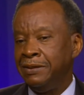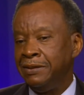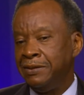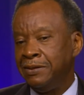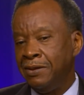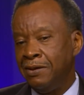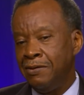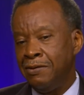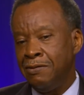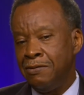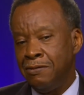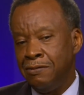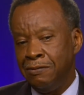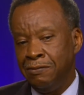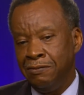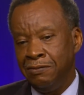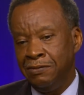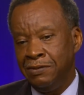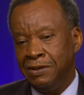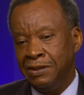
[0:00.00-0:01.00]
And
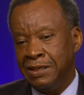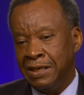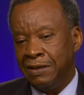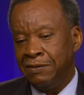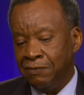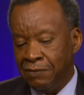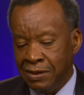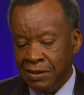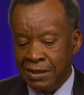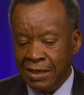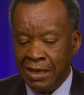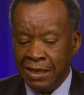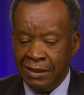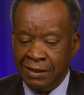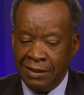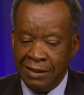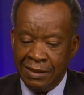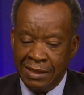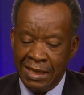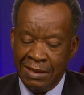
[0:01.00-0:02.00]
so one
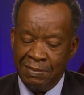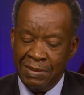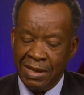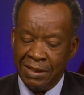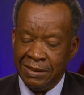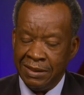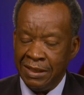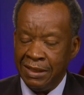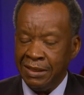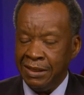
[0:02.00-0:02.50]
night they came out there,